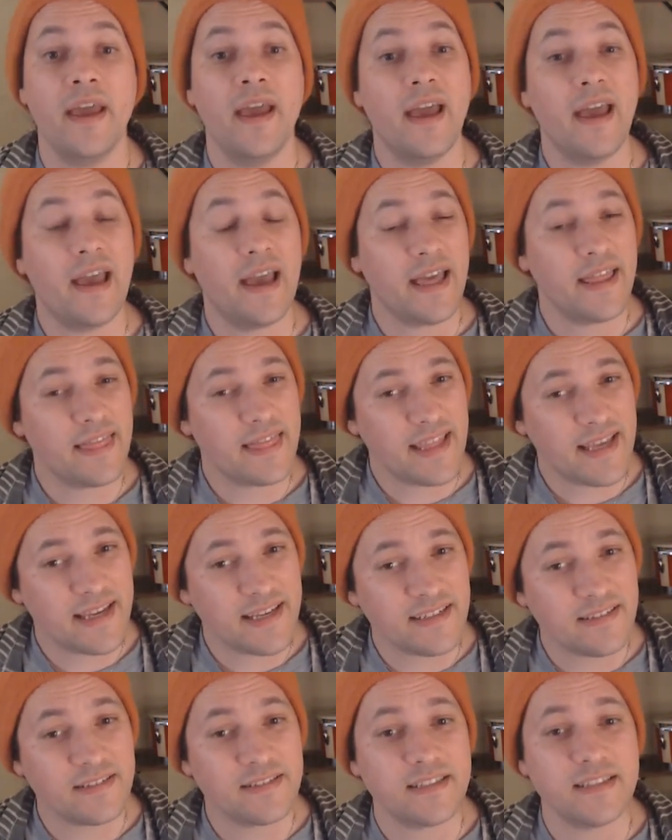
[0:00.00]
And
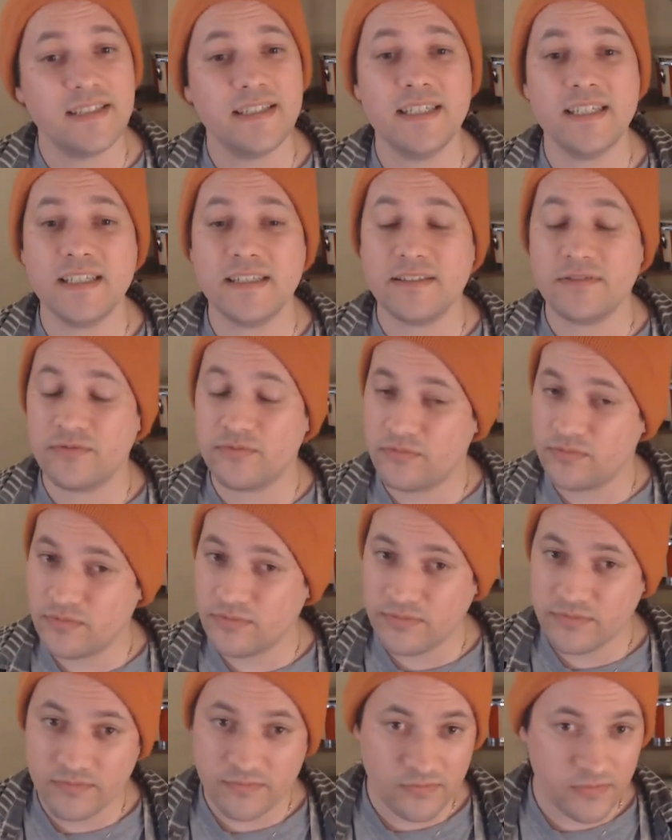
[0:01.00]
then
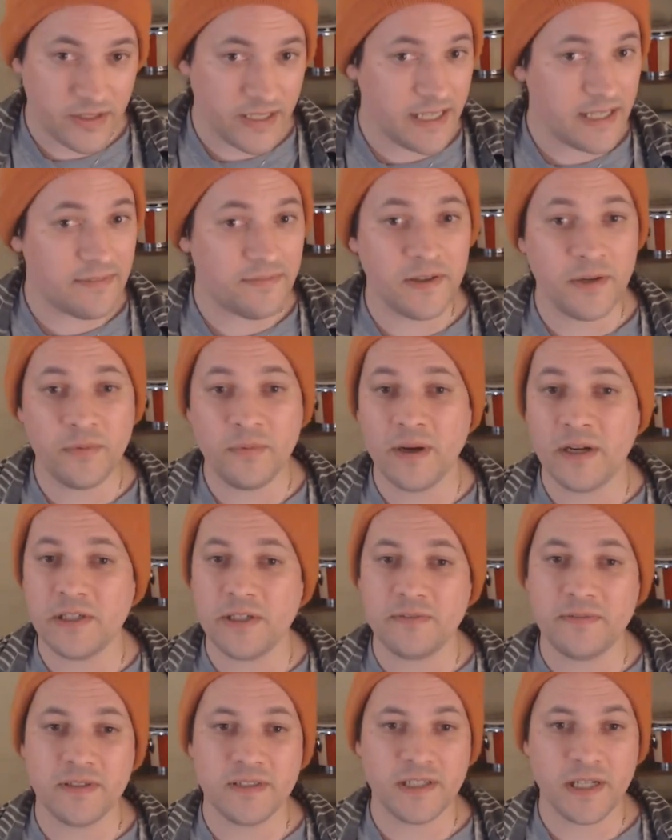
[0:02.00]
if and when you
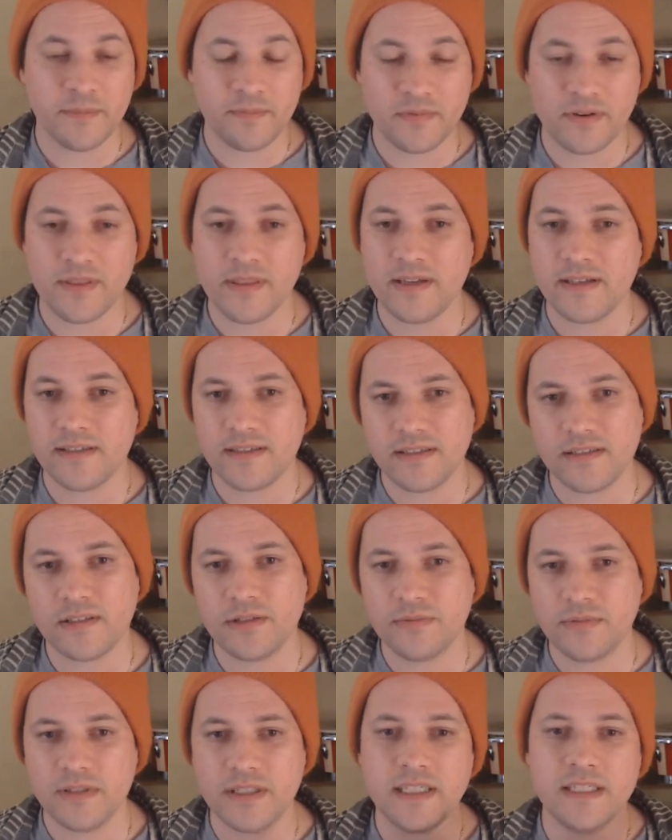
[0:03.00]
feel up for this, to
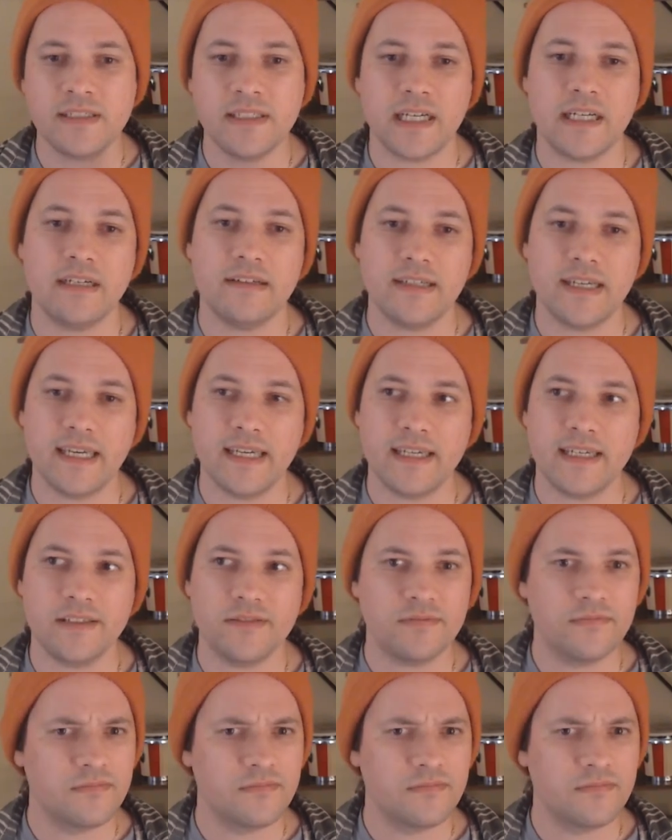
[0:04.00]
really interrogate,